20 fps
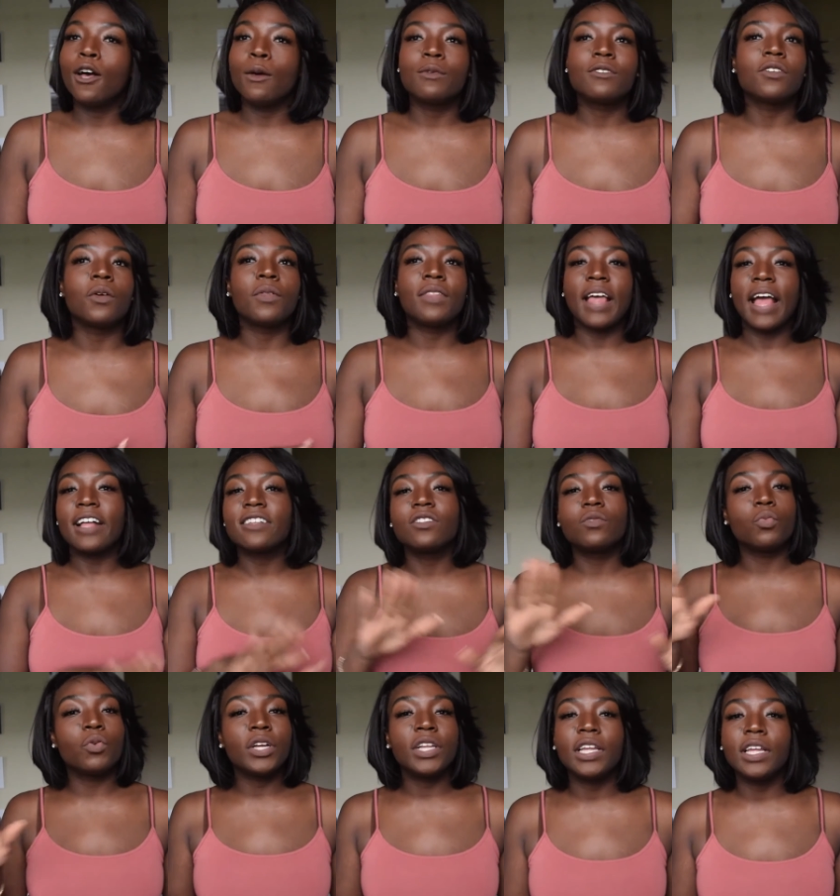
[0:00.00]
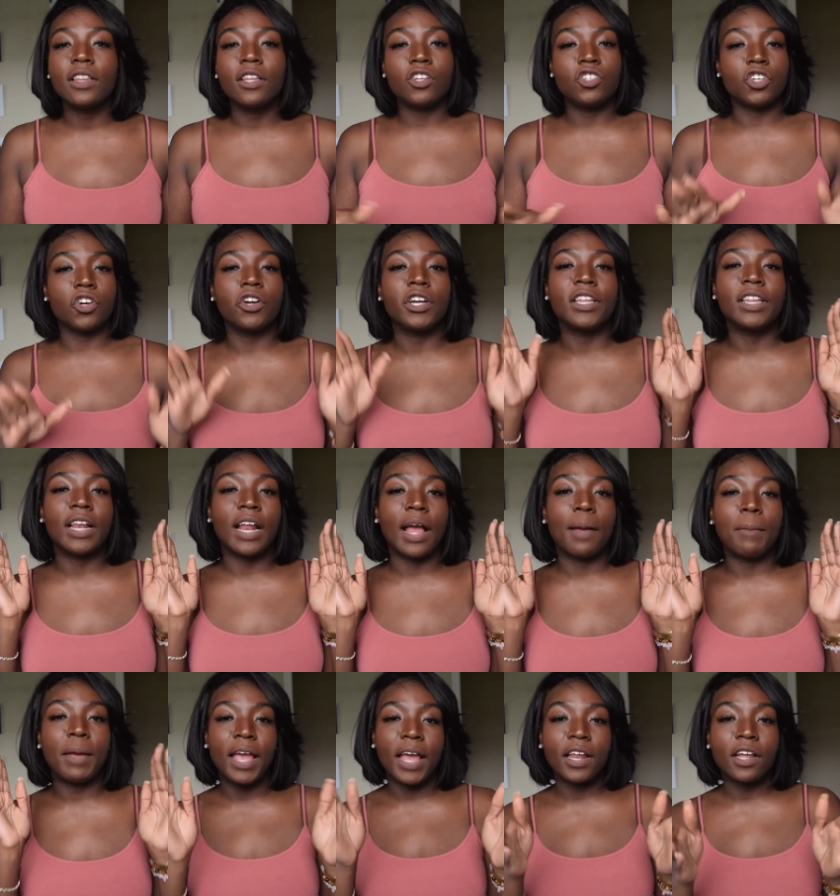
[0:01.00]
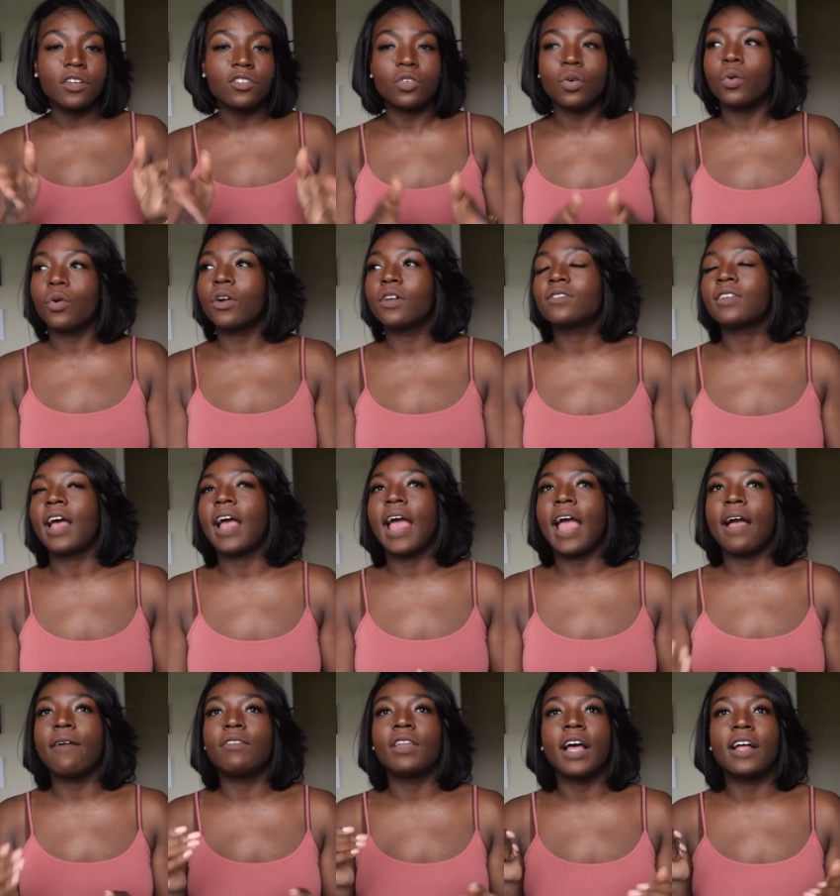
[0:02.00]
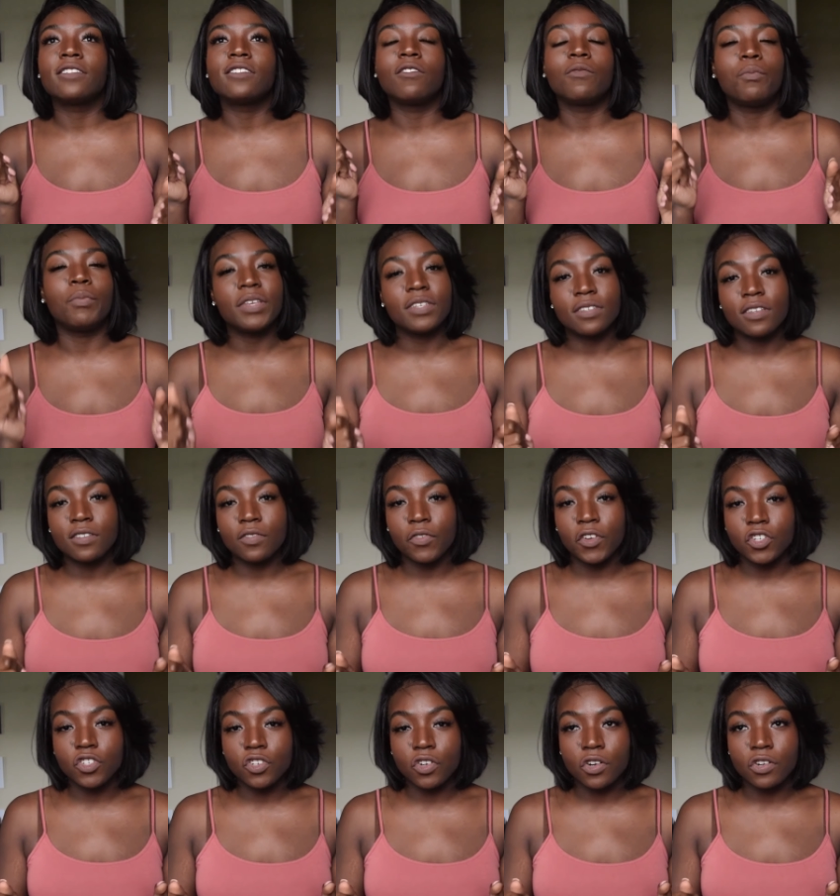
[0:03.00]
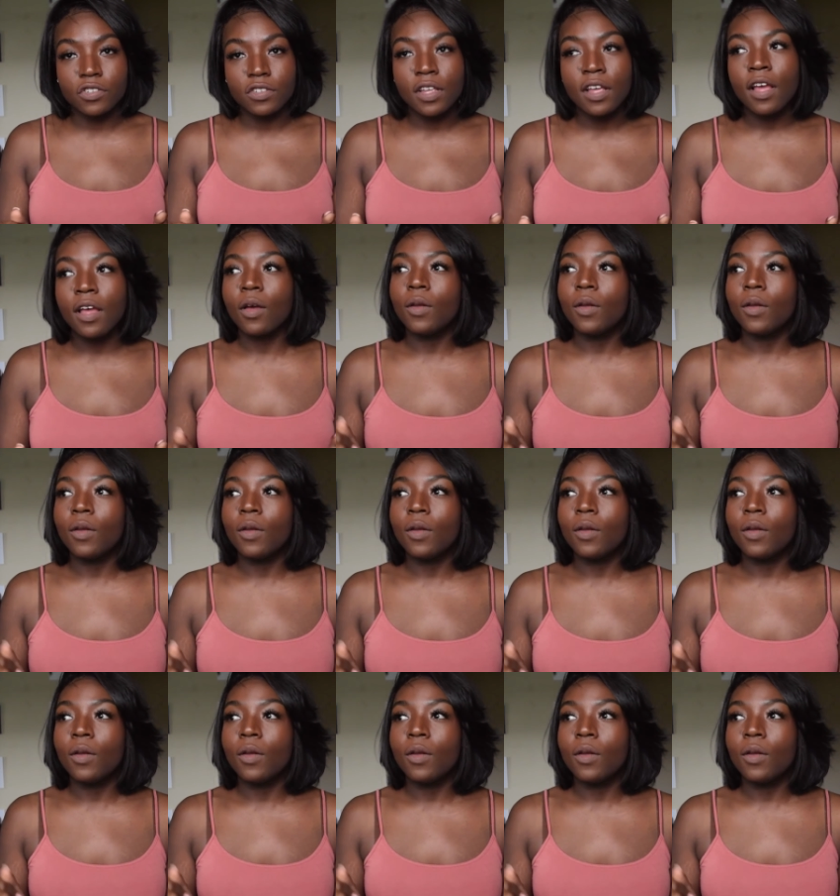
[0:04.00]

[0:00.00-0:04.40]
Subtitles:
So that's really the journey that I'm heading towards. I have lots of business ventures.